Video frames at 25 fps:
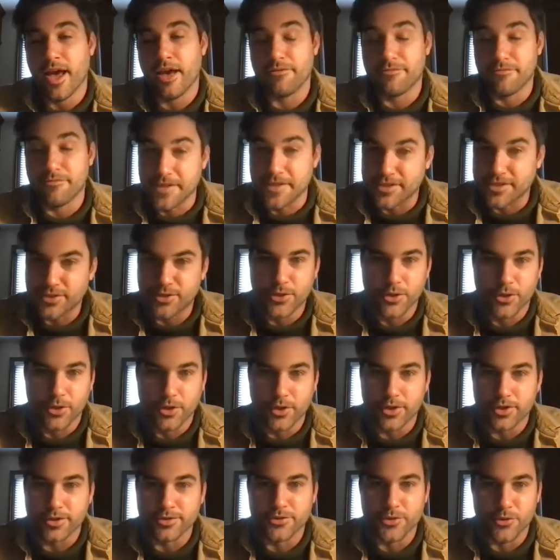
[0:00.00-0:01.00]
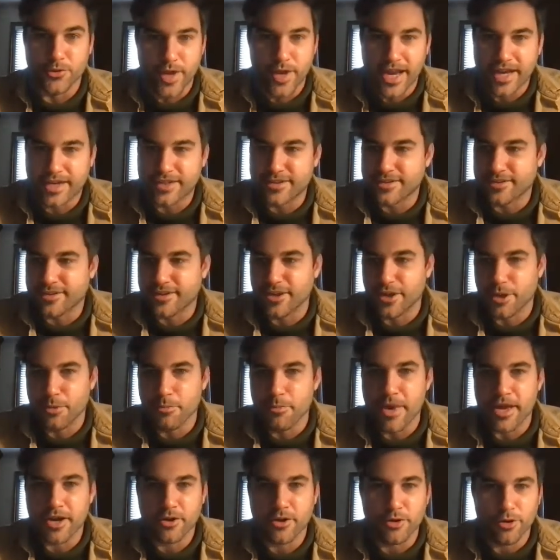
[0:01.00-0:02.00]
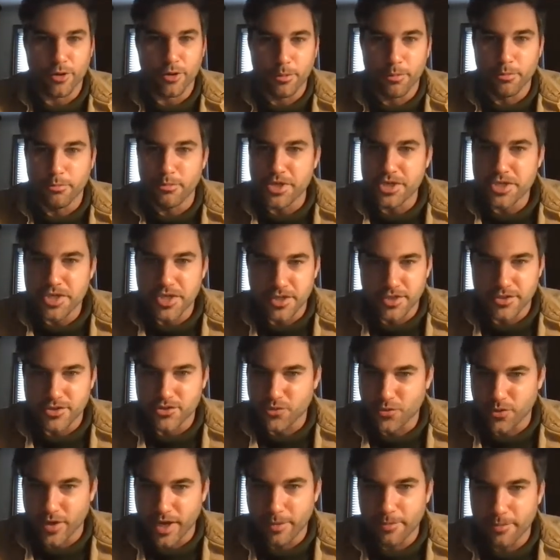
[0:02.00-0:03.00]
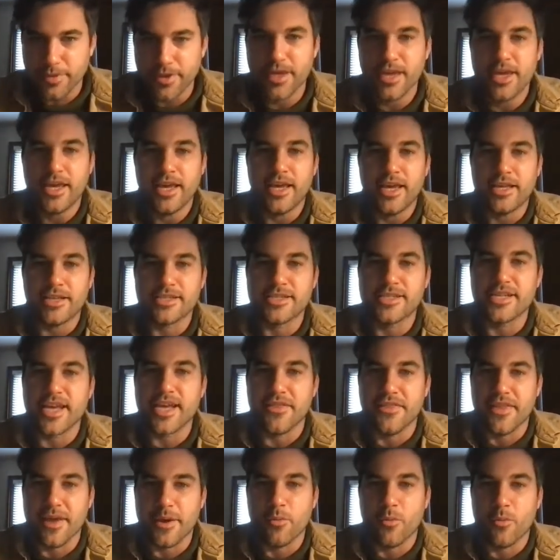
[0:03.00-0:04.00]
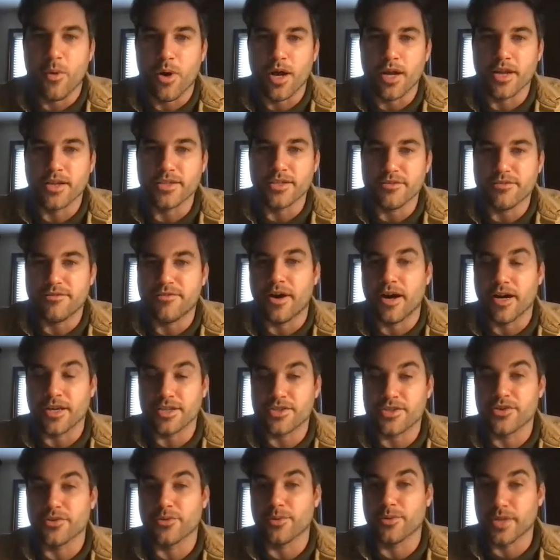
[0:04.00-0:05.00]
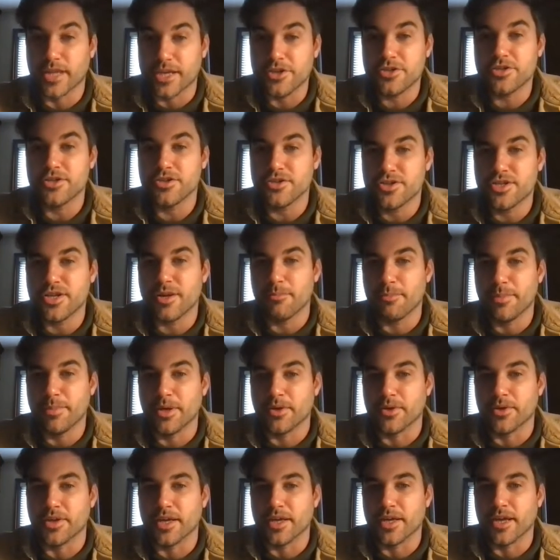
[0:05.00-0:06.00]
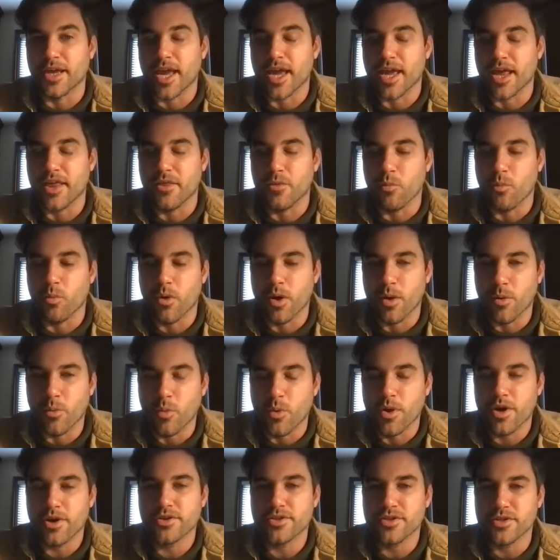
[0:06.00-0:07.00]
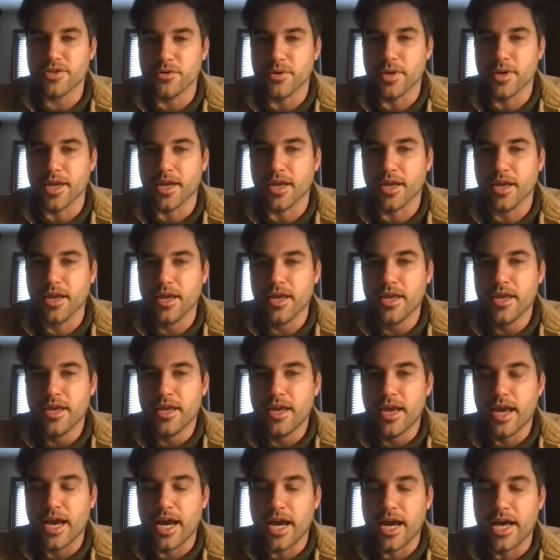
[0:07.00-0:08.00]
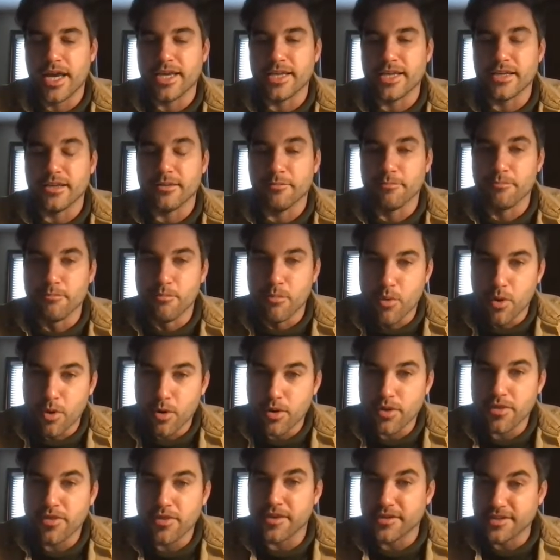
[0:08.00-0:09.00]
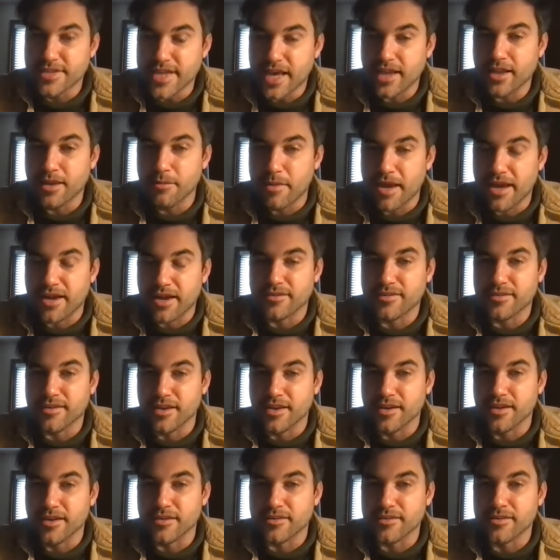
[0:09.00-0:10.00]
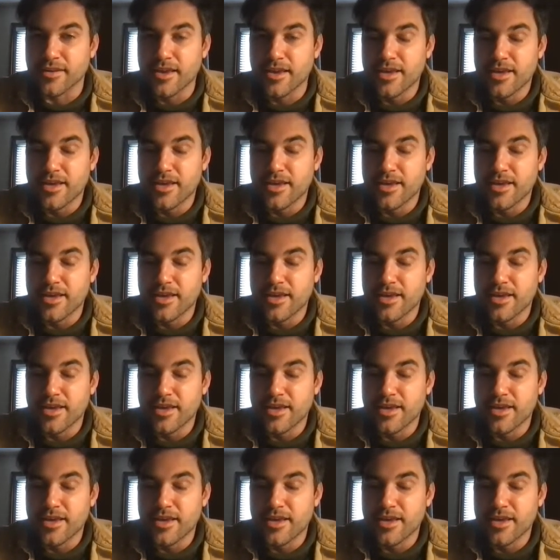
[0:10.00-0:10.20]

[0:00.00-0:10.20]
physical, direct, medical mission trip. Instead, they wanted to foster relationship building. And what we're doing, more than telemedicine, is